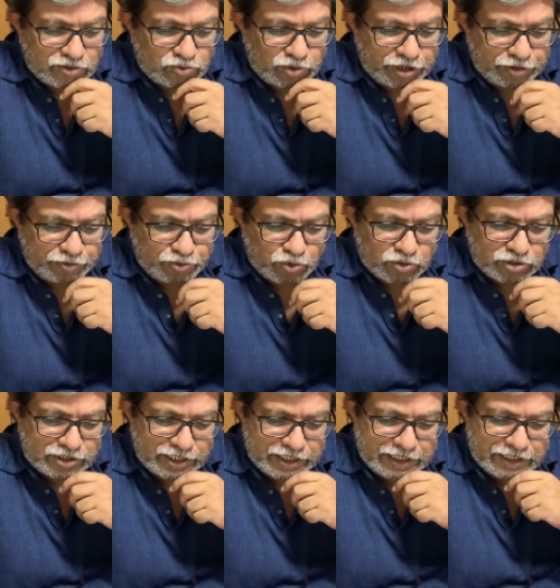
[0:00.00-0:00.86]

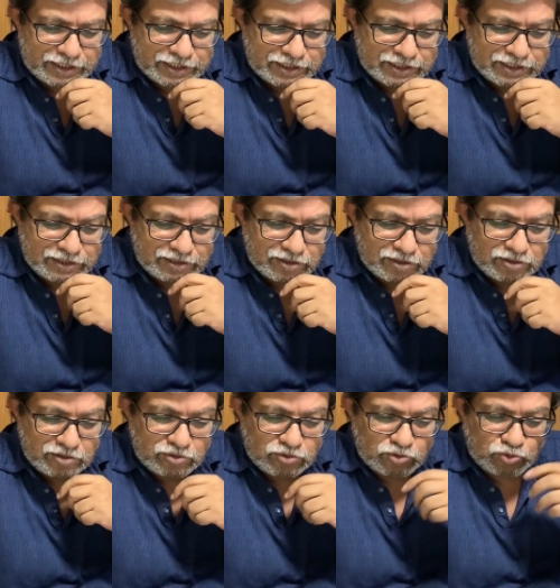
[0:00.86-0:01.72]
24 says,
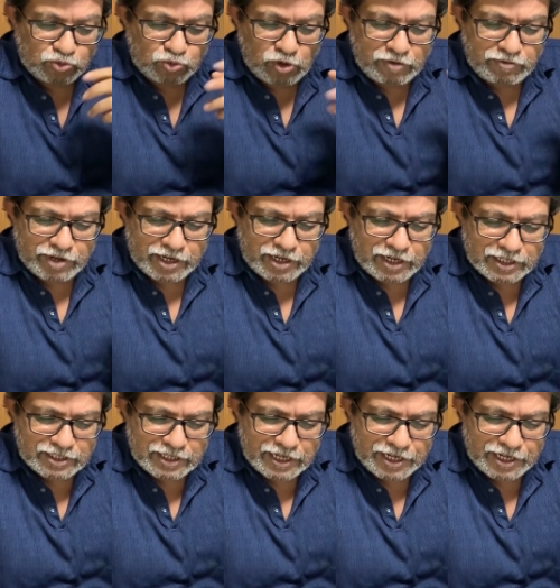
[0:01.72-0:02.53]
whoever does